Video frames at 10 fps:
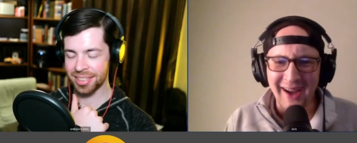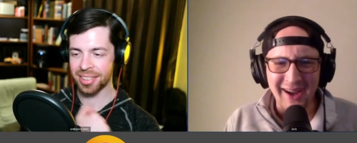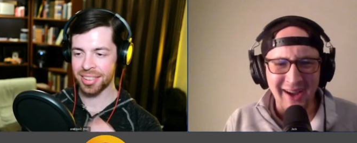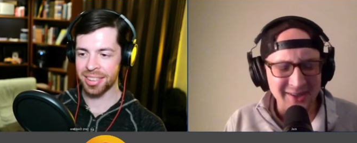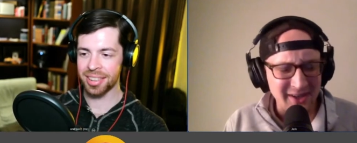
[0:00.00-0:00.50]

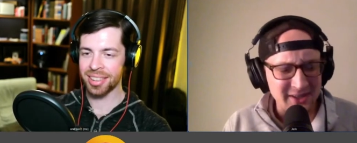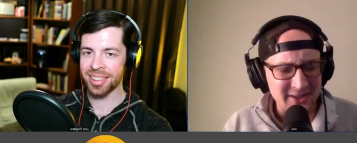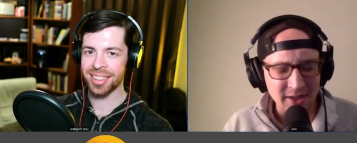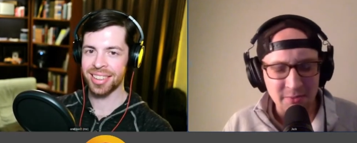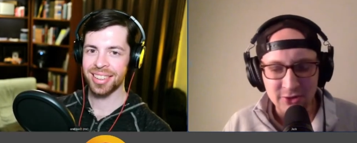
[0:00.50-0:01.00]
Speaker 1: I, I
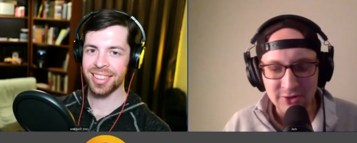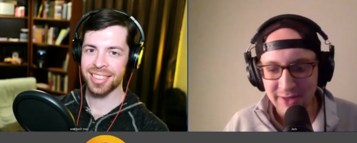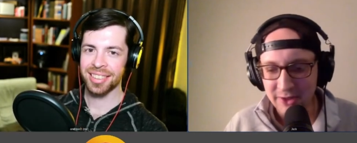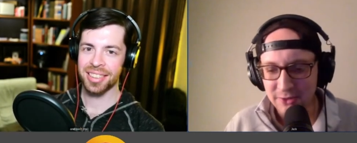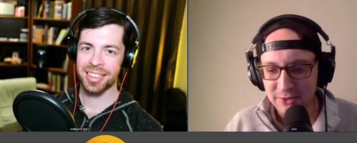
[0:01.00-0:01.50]
set most of my
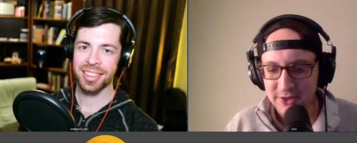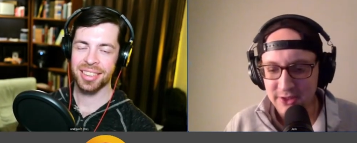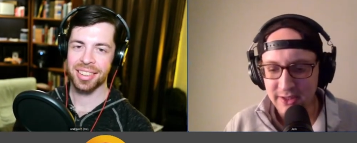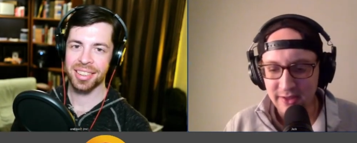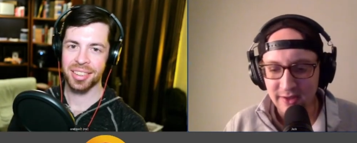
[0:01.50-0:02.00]
goals
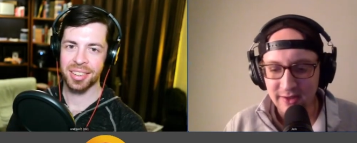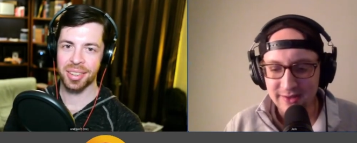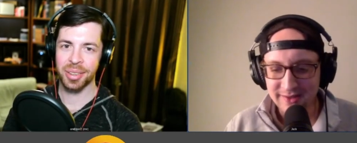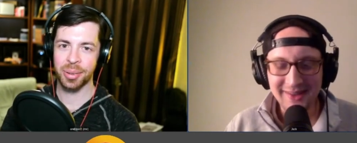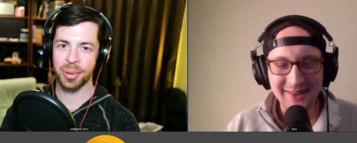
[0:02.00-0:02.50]
in a uh,
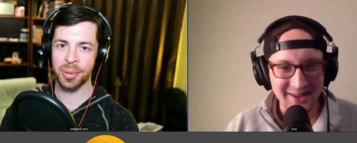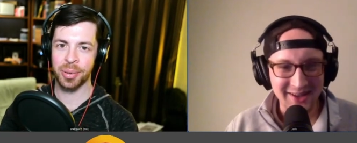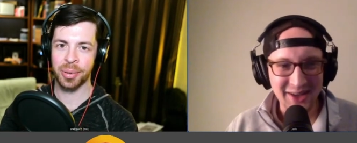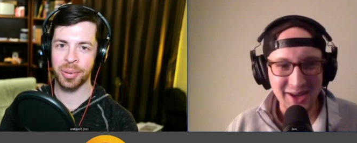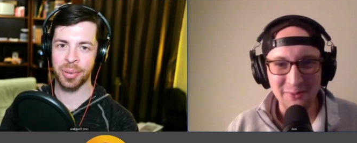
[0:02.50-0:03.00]
in a
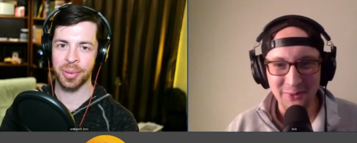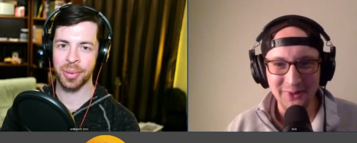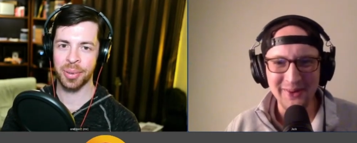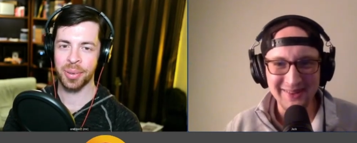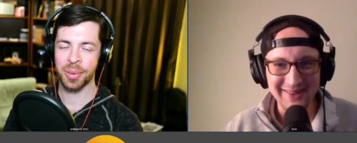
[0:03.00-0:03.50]
kanban
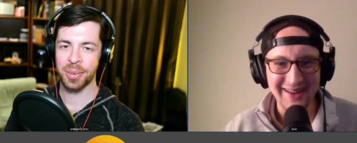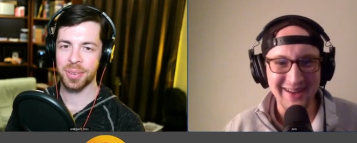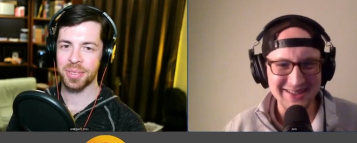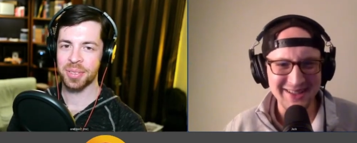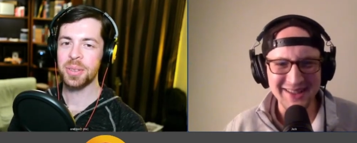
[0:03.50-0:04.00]
board, and I
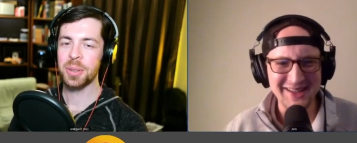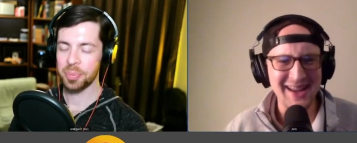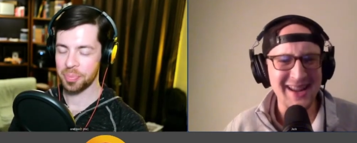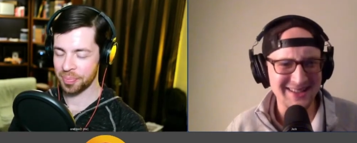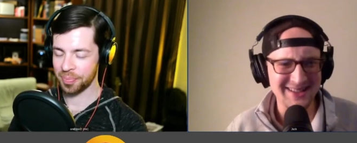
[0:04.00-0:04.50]
set the
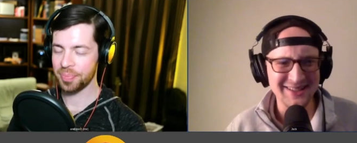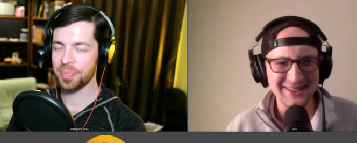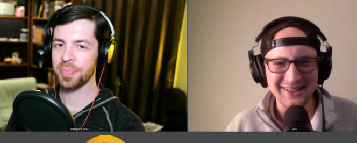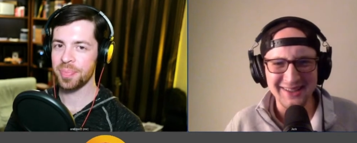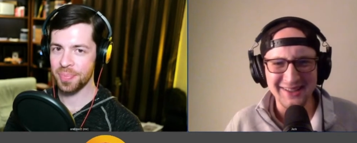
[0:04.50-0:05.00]
dates
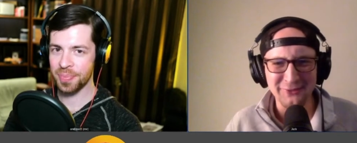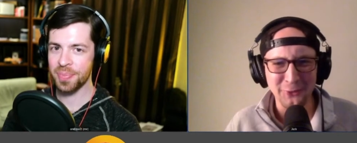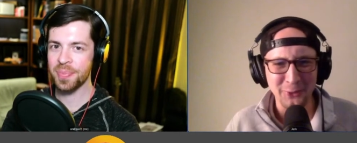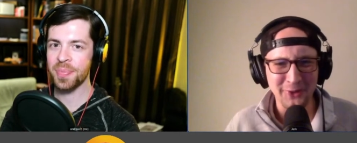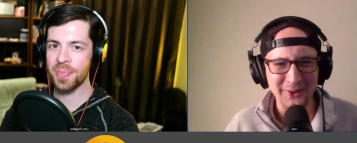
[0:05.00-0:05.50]

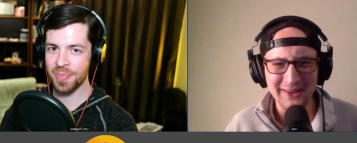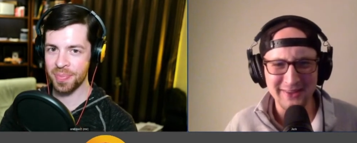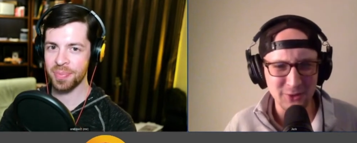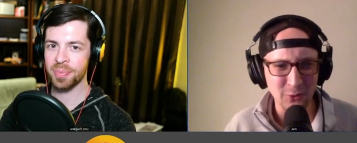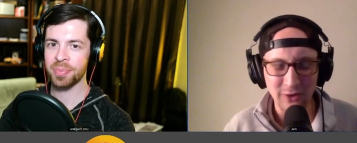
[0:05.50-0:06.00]
for like
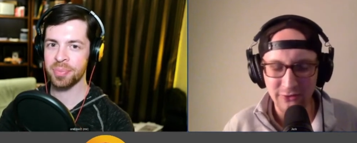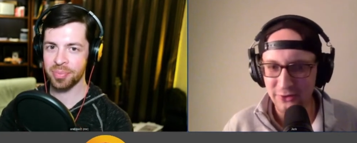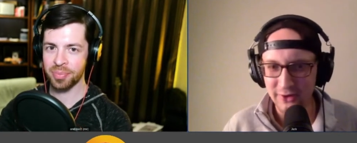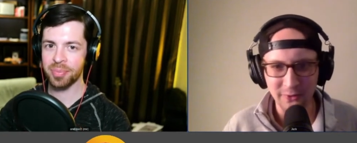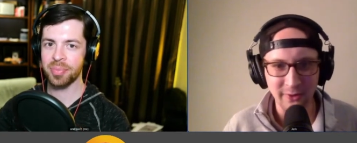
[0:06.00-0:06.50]

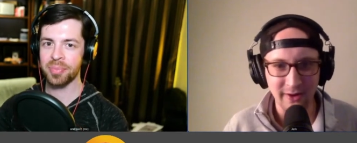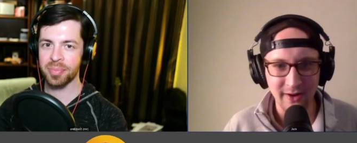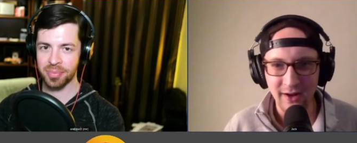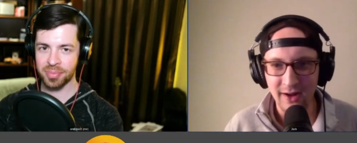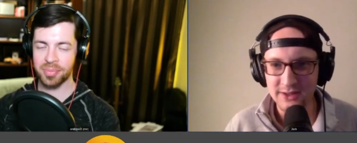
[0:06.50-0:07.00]
12:31.
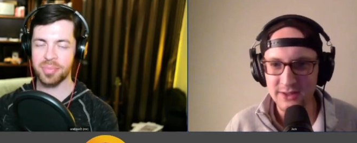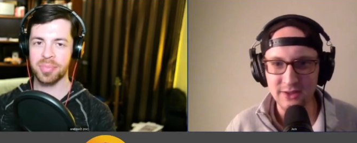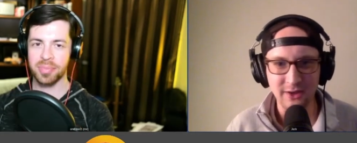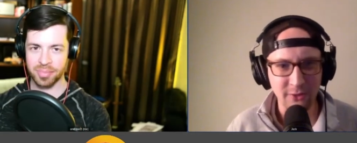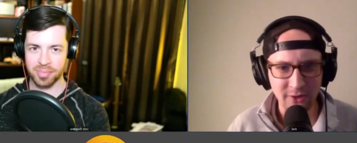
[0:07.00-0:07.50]
Honestly, so
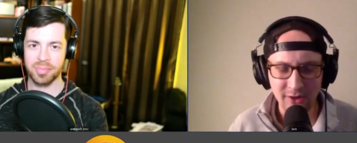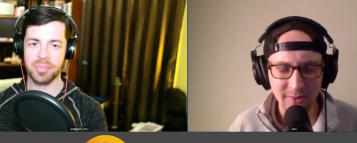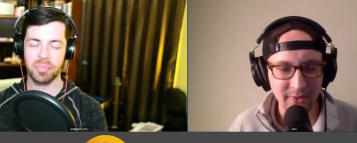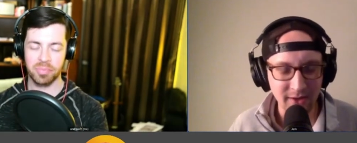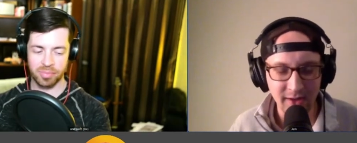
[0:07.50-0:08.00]
I woke
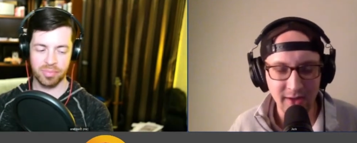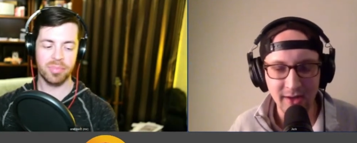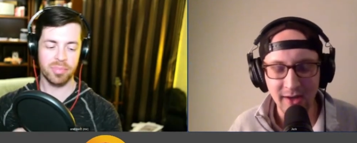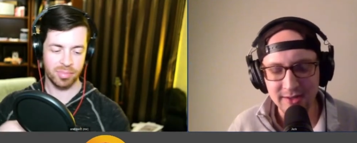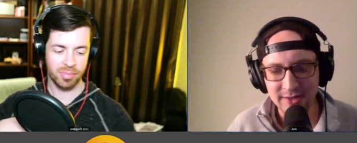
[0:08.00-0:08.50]
up. Uh,
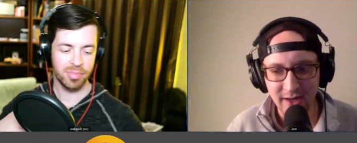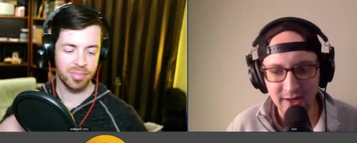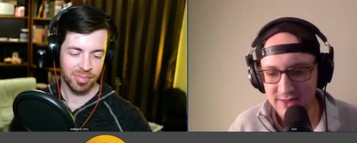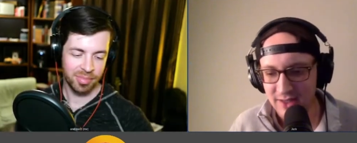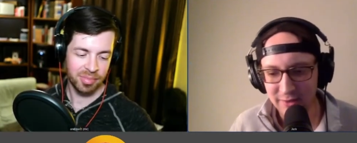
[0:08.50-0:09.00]
I kind of
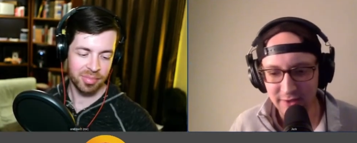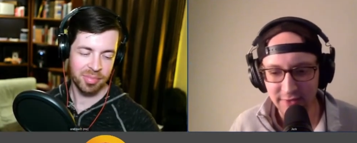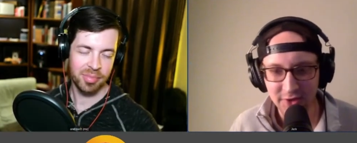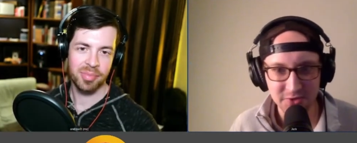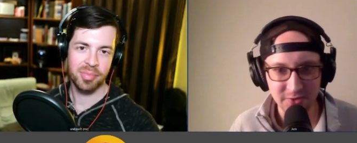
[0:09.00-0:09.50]
set them in the
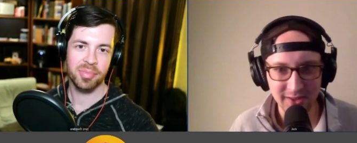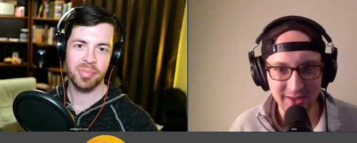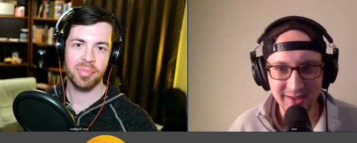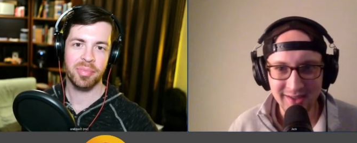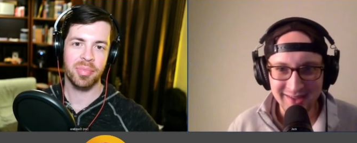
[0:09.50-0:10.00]
first week,
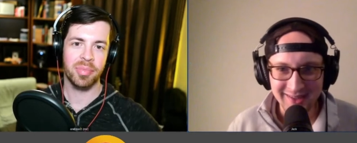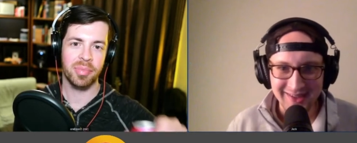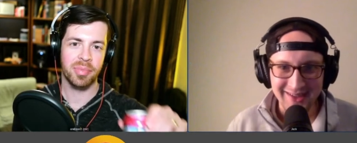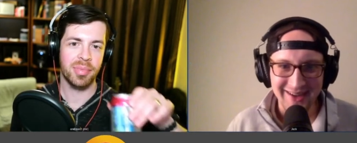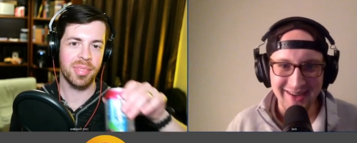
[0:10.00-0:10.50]

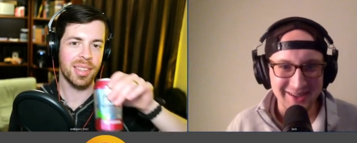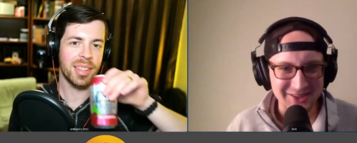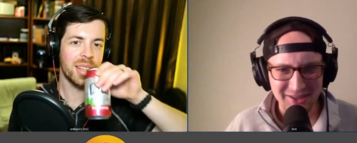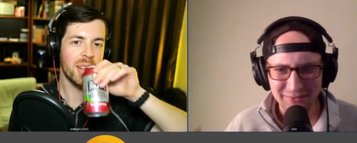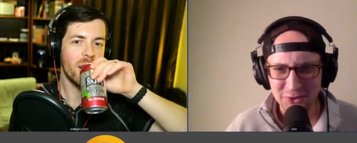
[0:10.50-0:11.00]
and I
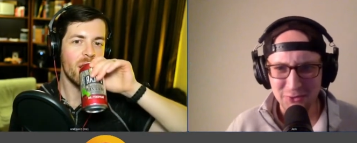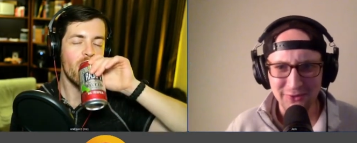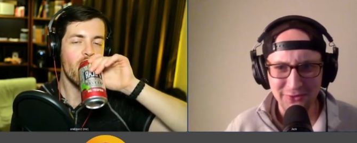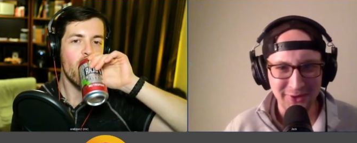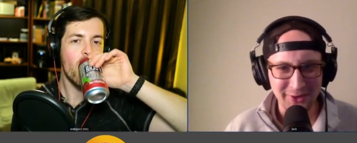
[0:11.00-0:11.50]
set them for
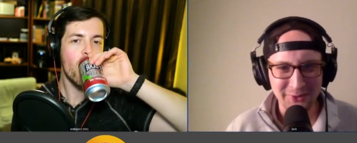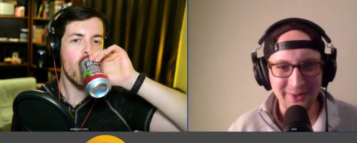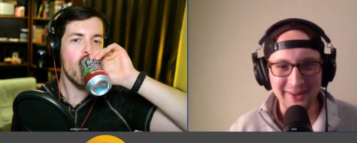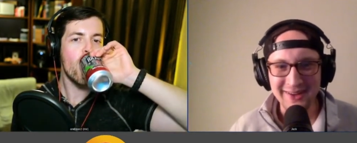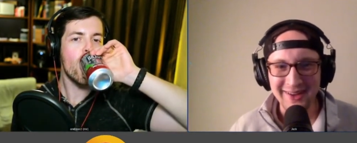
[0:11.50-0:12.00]

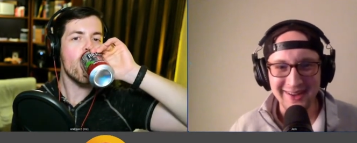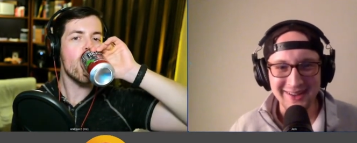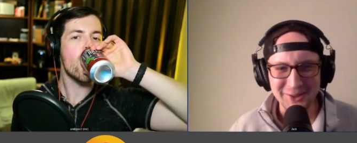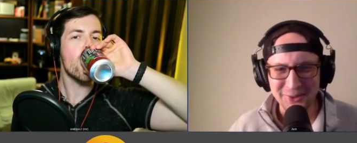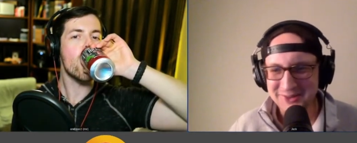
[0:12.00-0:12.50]
12:31. I
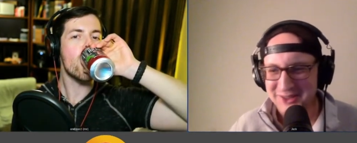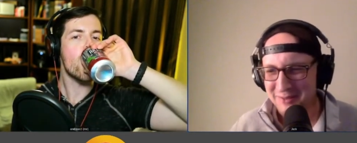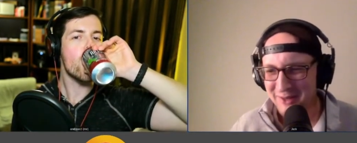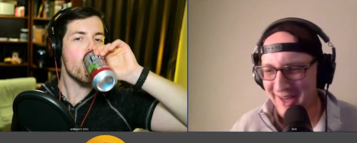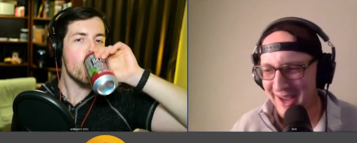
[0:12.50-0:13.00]
don't set them in
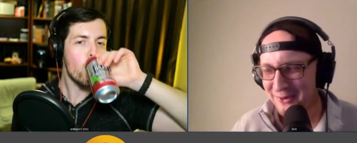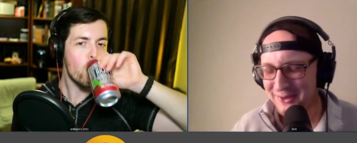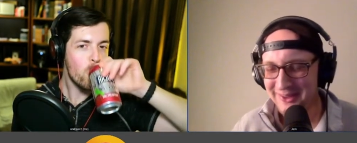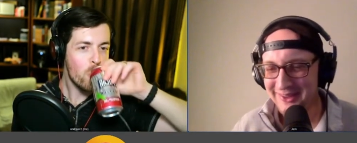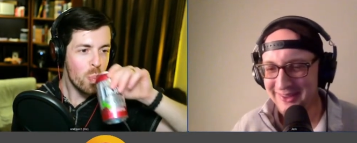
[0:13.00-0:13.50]
a
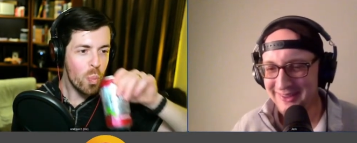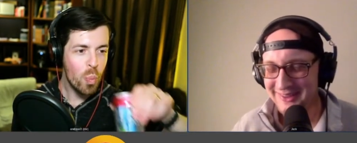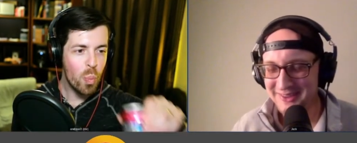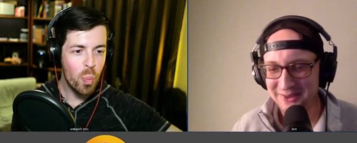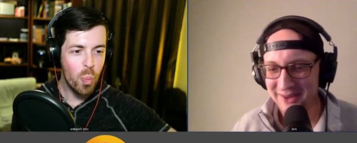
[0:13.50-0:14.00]
calendar.
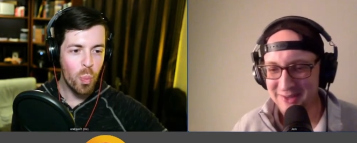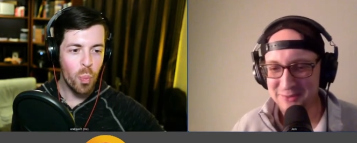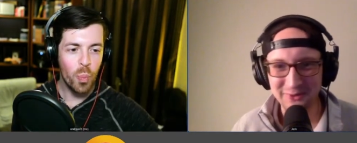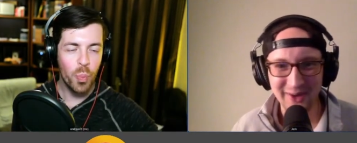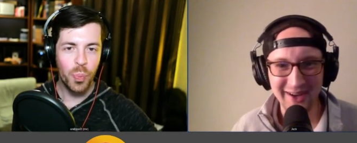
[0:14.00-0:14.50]
Don't ask me
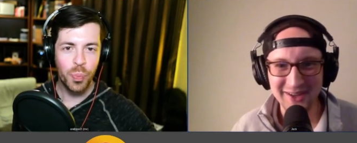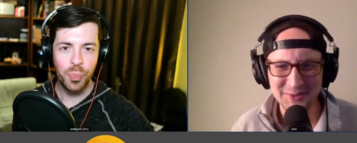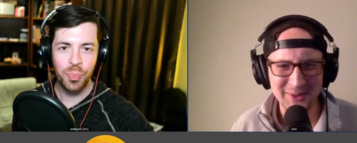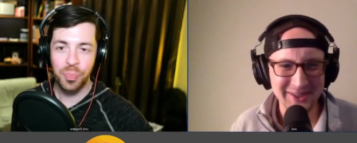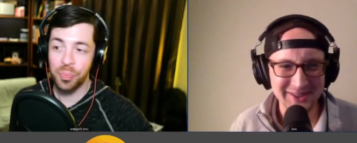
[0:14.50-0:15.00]
why. It's
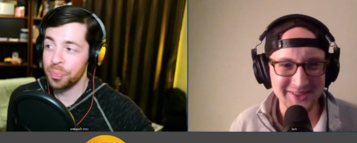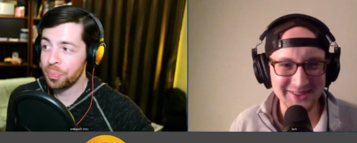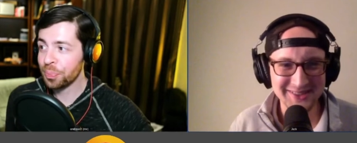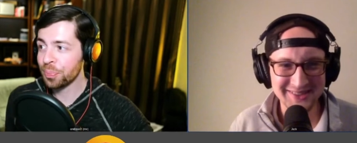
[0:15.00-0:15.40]
because